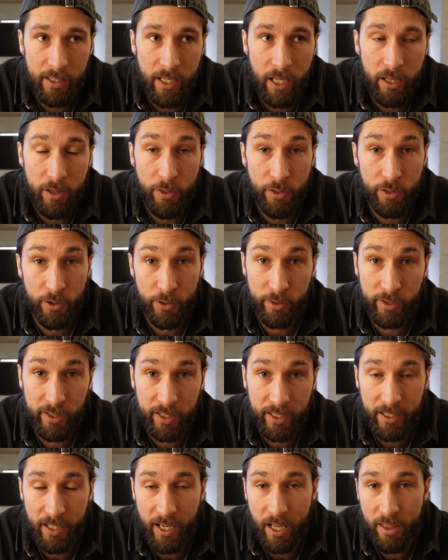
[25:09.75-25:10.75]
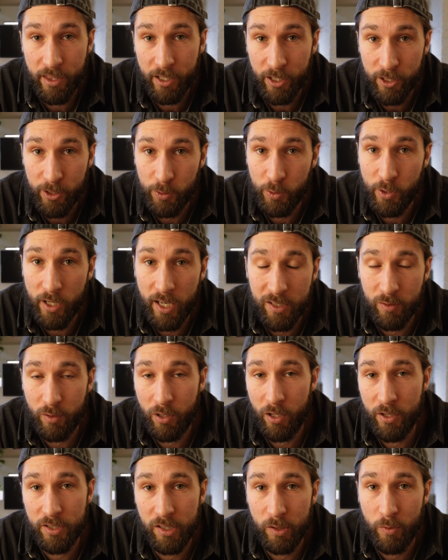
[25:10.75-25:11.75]
And thirdly, I think you guys would
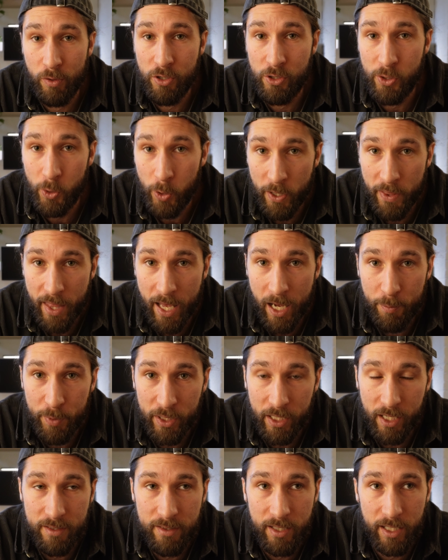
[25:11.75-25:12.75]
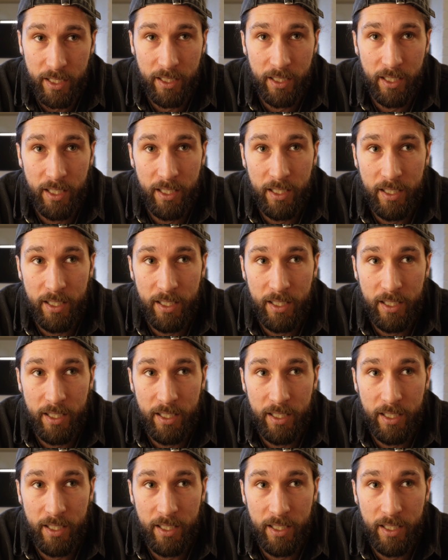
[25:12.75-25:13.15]
also enjoy that, because like